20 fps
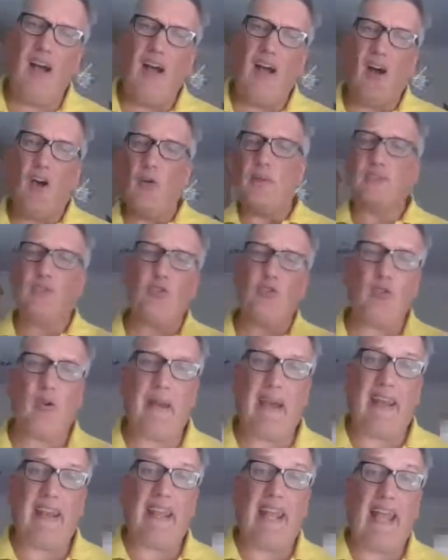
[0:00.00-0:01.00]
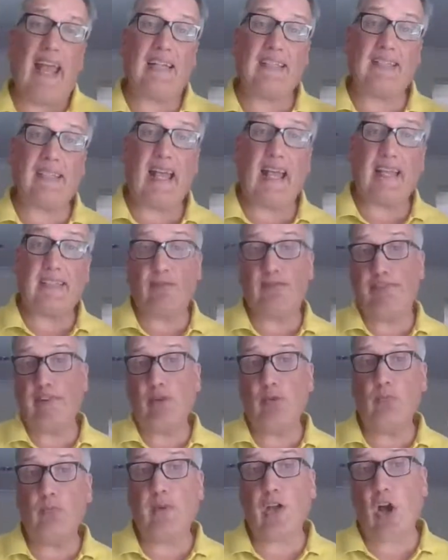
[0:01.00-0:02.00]
always talk about it as
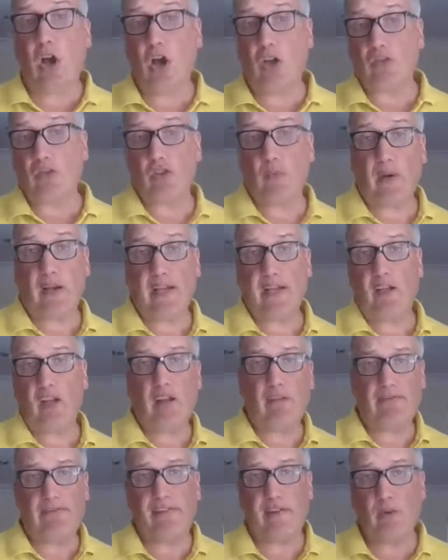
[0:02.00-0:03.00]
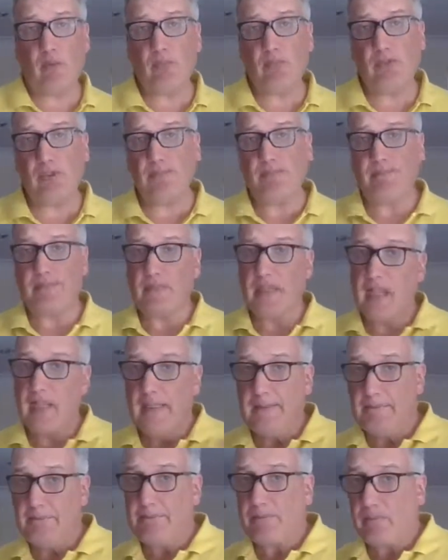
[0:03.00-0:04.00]
film Castaway. I love films.
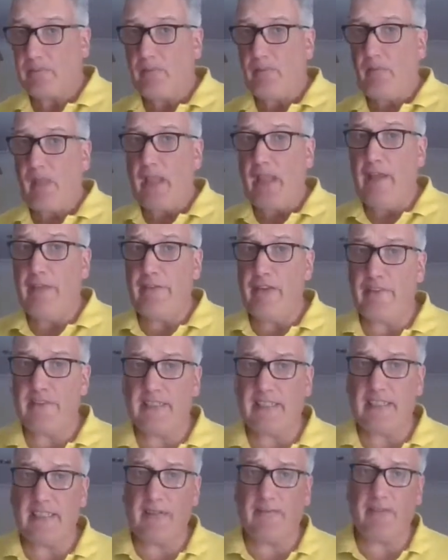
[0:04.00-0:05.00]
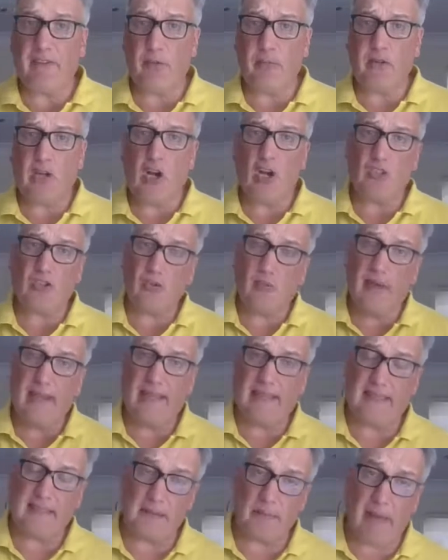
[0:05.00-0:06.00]
If you haven't seen the film Castaway,
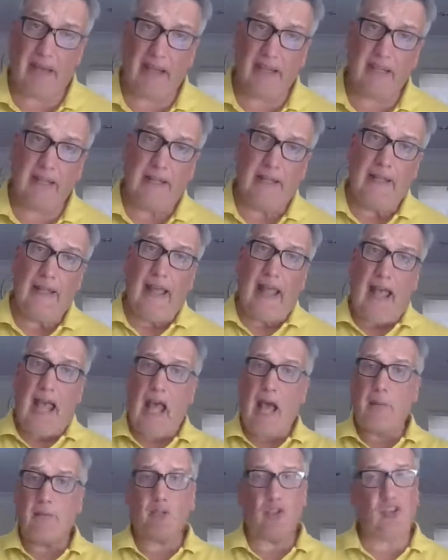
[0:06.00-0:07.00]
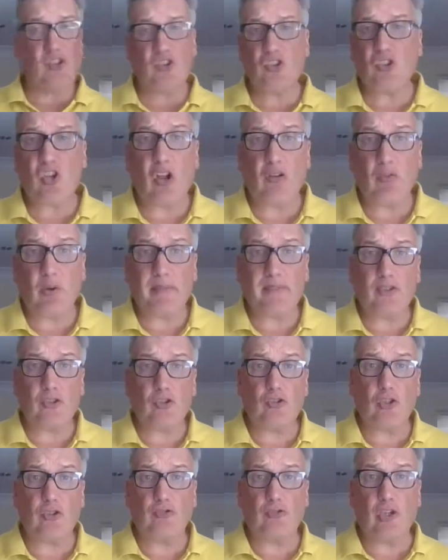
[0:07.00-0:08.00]
it doesn't matter, because it's just like Robinson
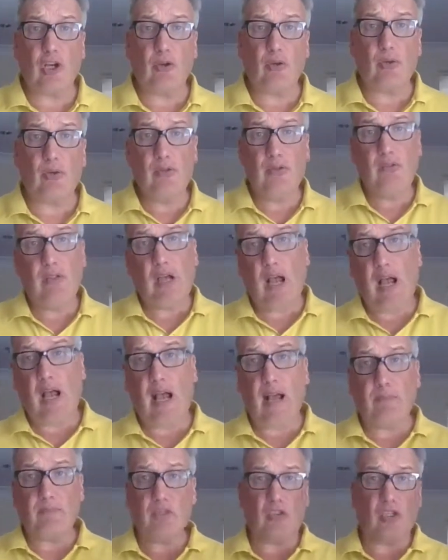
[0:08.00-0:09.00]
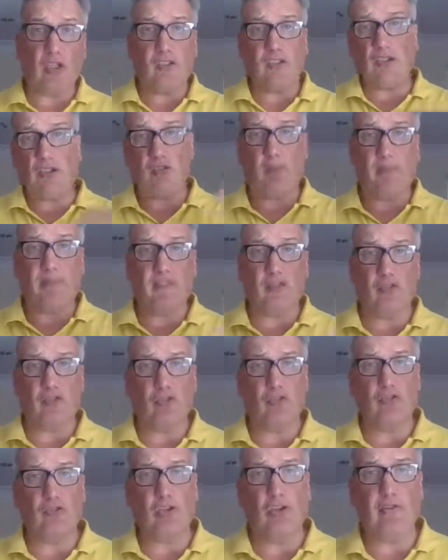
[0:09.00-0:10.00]
Crusoe. So it's just Robinson
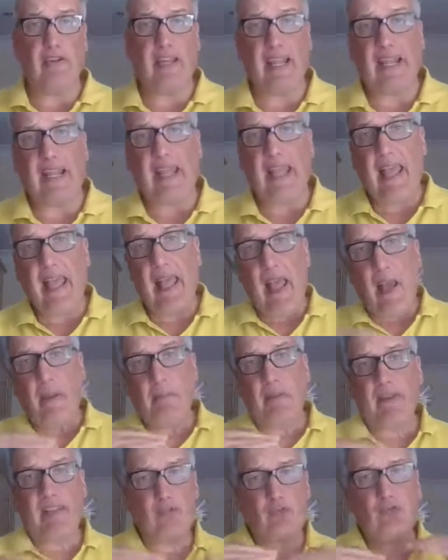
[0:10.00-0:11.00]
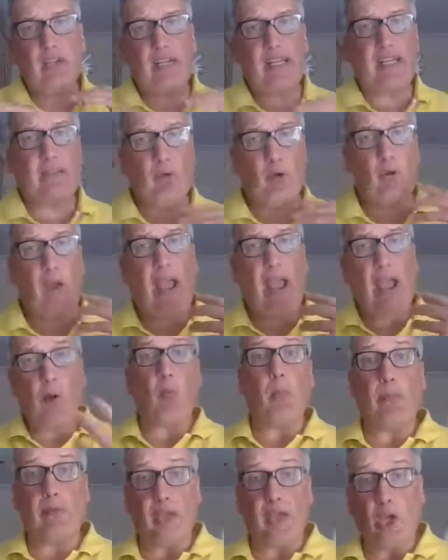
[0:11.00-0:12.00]
Crusoe, really. But this really will
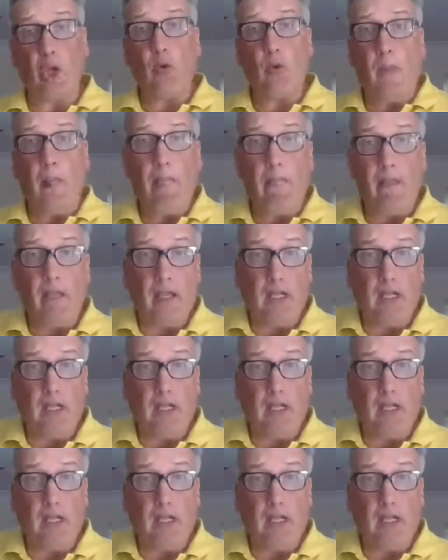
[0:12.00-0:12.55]
help you